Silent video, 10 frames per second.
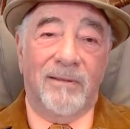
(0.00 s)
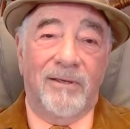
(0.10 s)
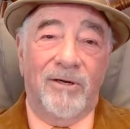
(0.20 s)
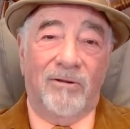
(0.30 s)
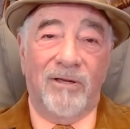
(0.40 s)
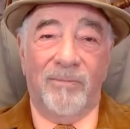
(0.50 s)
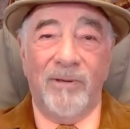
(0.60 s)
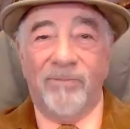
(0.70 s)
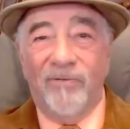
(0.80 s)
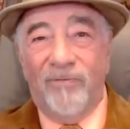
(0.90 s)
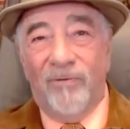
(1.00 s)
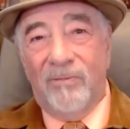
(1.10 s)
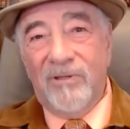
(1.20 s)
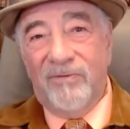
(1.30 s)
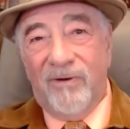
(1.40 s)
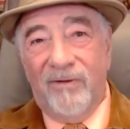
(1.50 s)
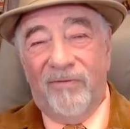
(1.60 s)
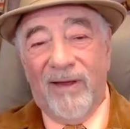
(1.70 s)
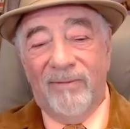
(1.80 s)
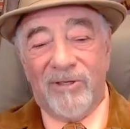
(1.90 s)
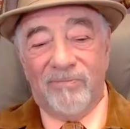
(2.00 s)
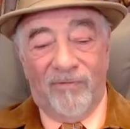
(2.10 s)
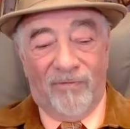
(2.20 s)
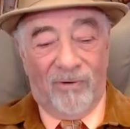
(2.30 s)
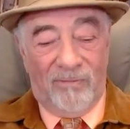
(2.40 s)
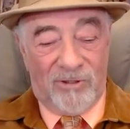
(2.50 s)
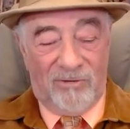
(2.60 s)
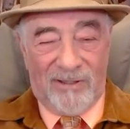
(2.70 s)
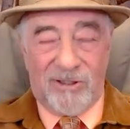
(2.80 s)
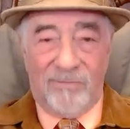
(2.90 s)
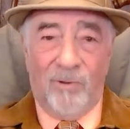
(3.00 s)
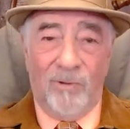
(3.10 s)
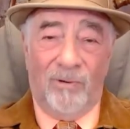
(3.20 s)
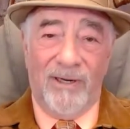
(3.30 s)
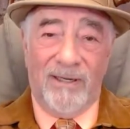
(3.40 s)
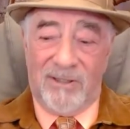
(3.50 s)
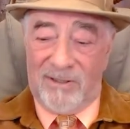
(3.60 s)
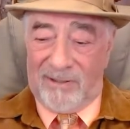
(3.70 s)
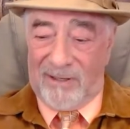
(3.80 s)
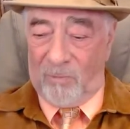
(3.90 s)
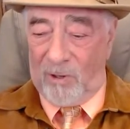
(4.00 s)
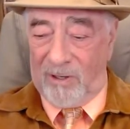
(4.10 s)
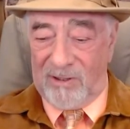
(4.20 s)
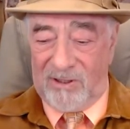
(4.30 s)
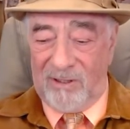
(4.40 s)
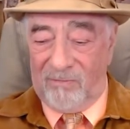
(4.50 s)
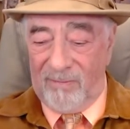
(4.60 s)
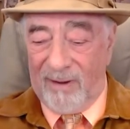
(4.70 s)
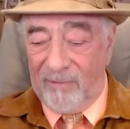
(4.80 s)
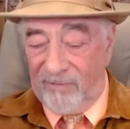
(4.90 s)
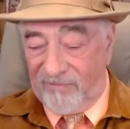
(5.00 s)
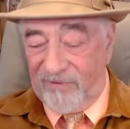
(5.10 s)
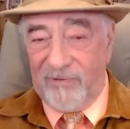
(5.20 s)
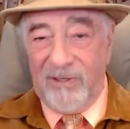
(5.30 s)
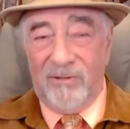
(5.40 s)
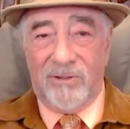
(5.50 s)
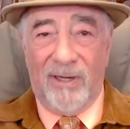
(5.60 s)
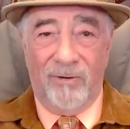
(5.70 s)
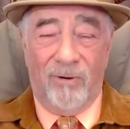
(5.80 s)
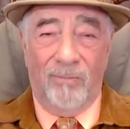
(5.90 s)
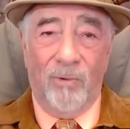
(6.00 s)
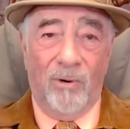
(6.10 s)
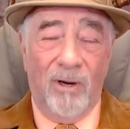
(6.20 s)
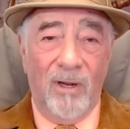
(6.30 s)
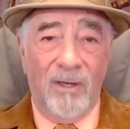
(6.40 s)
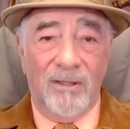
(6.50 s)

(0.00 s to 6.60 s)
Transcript: You know, there have been performers, very famous performers who had small audiences and their work is still remembered 50 years later or more.